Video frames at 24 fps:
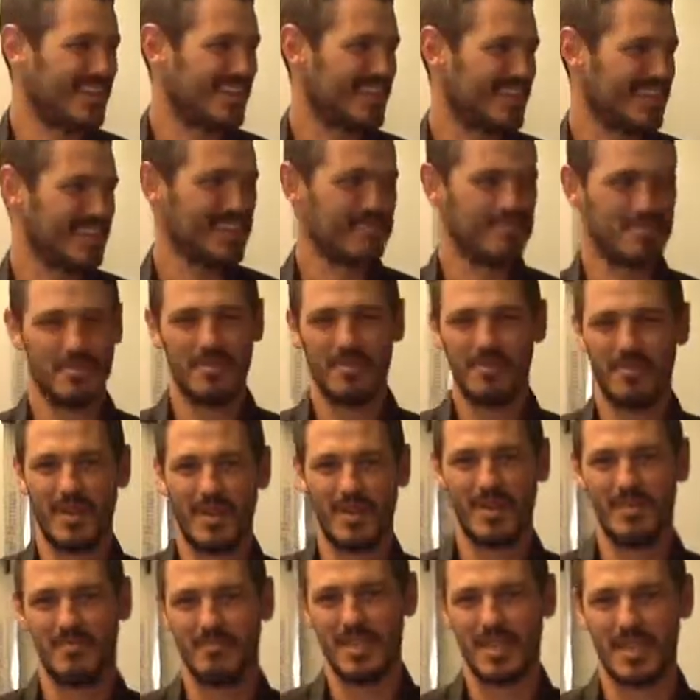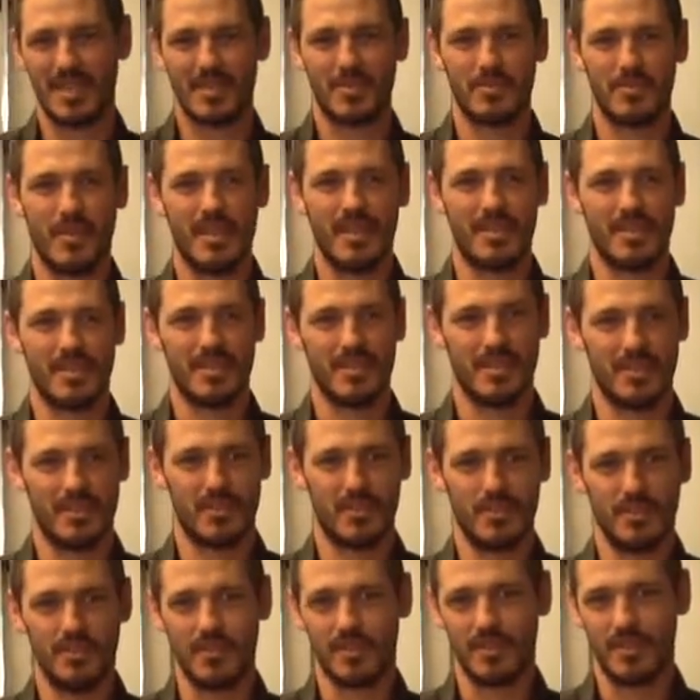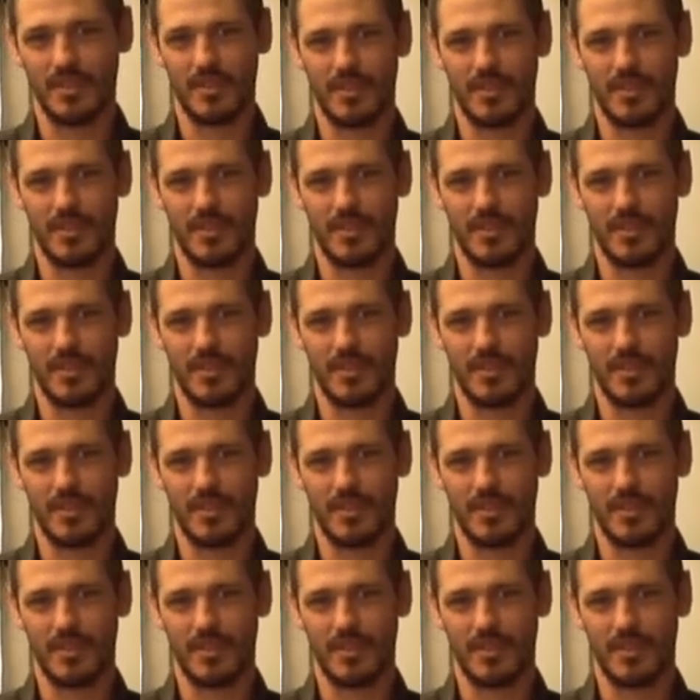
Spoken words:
I think that one of the biggest ones is soreness.